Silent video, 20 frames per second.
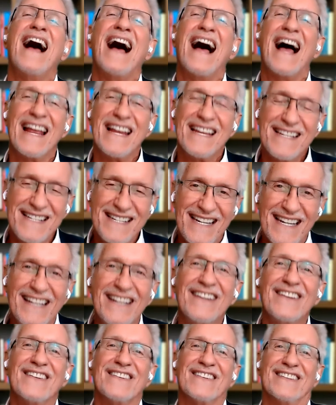
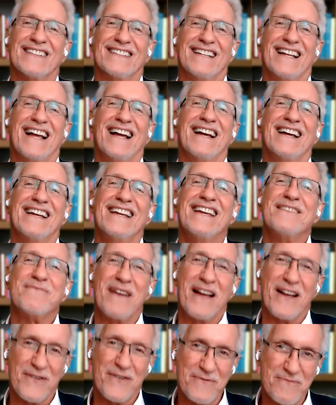ideal in
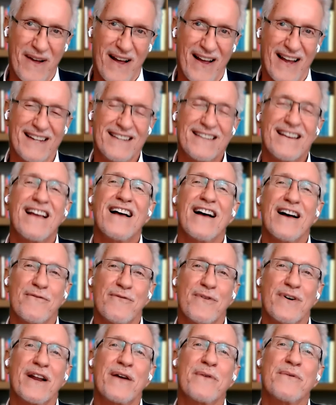my own mind
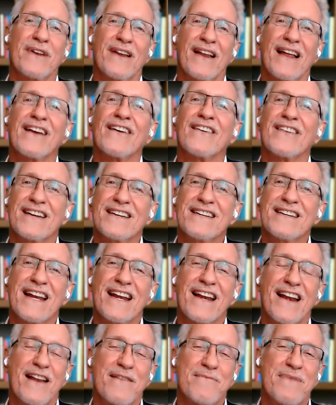of what I would like on a
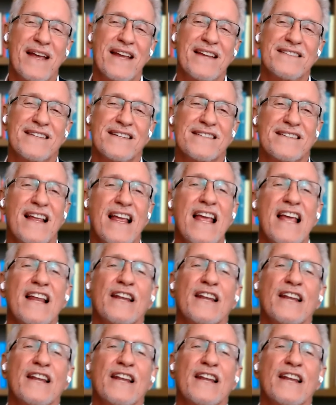day-to-day basis?